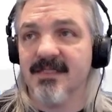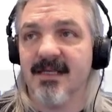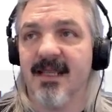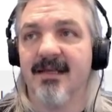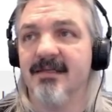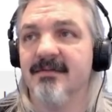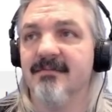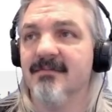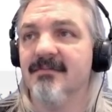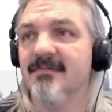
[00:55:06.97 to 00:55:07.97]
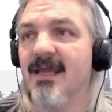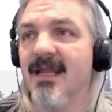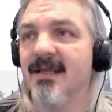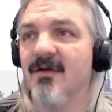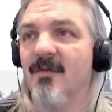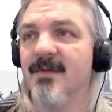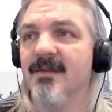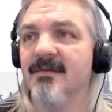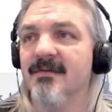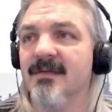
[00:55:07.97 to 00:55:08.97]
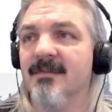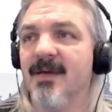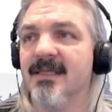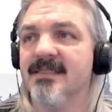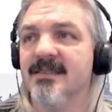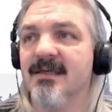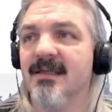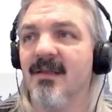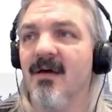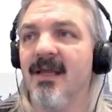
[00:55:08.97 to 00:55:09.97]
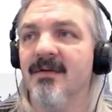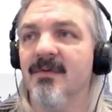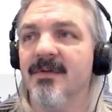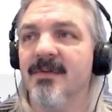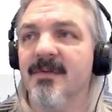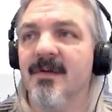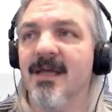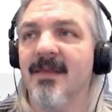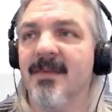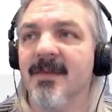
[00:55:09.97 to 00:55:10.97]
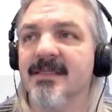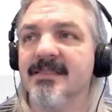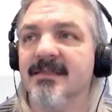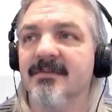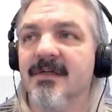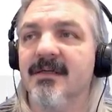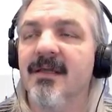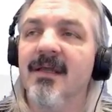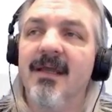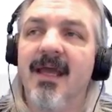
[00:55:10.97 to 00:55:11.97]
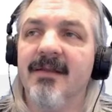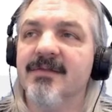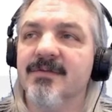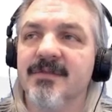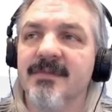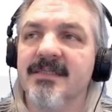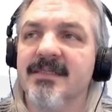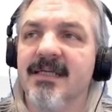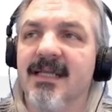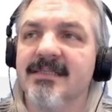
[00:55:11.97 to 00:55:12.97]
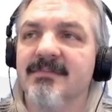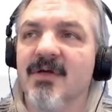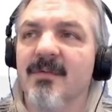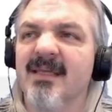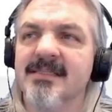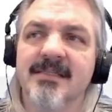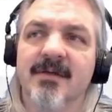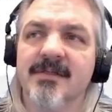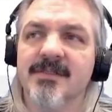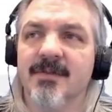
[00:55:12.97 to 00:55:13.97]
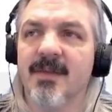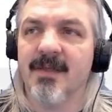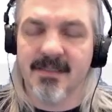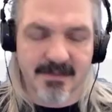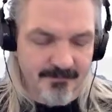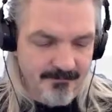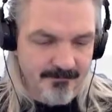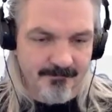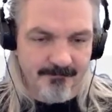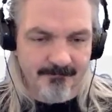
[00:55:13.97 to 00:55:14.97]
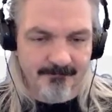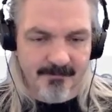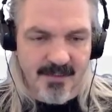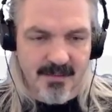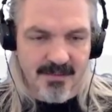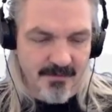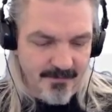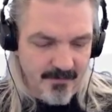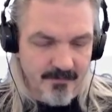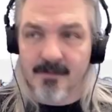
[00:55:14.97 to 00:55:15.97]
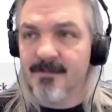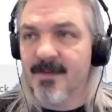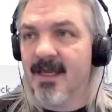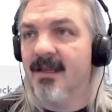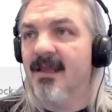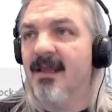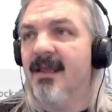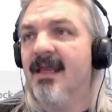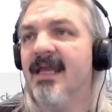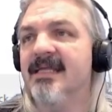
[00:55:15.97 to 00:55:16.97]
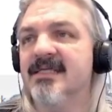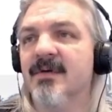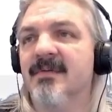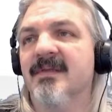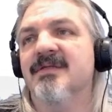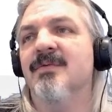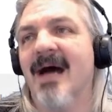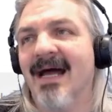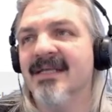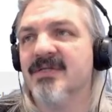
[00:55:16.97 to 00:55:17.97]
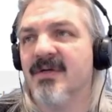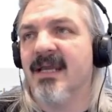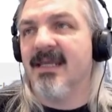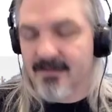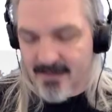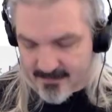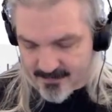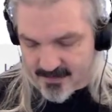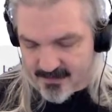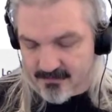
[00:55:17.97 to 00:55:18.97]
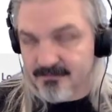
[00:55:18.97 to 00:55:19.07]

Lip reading: and add a copy and paste a line with other things in it, right? And this also means you can add some comments and those sort of things. Okay, so if I remove that, it's equivalent to untracking that file.